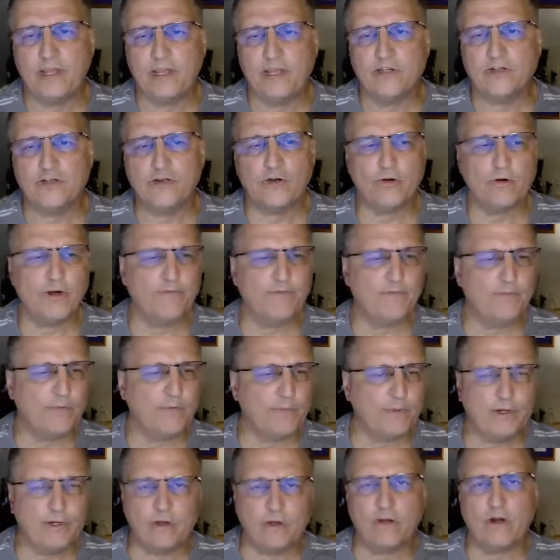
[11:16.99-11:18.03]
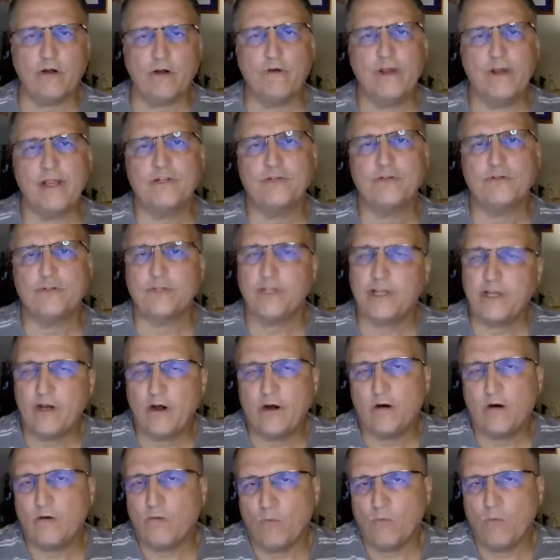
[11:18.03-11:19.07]
And sure enough, when we look at our answers, they
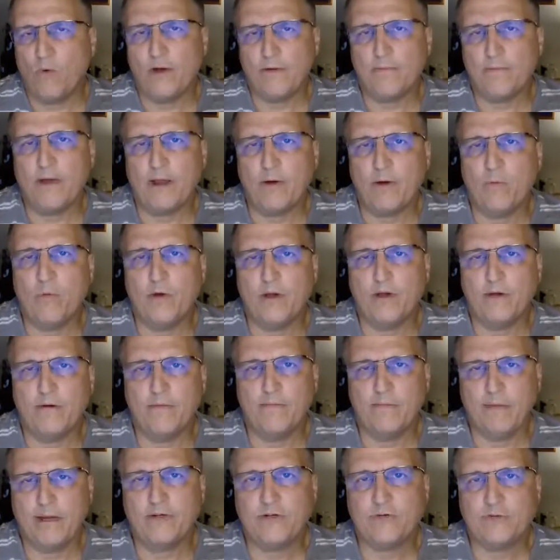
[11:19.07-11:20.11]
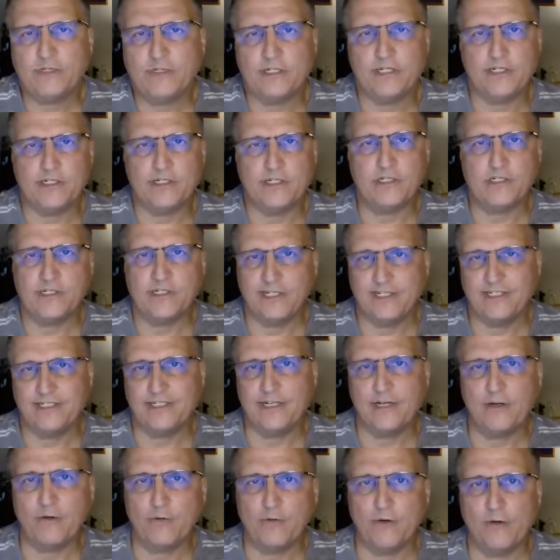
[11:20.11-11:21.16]
are 1 by 1 matrices. It's a
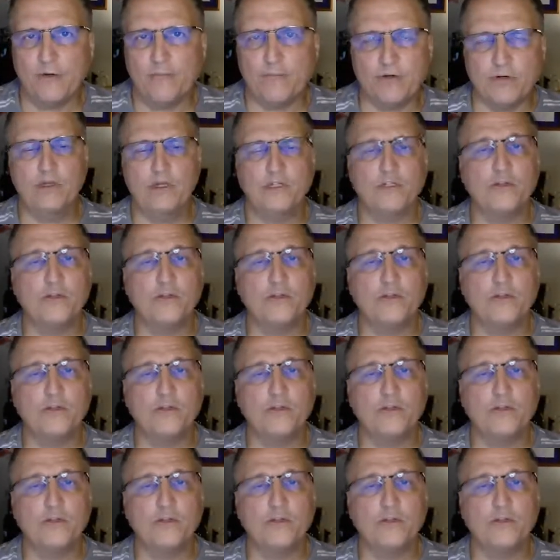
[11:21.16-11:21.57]
single number.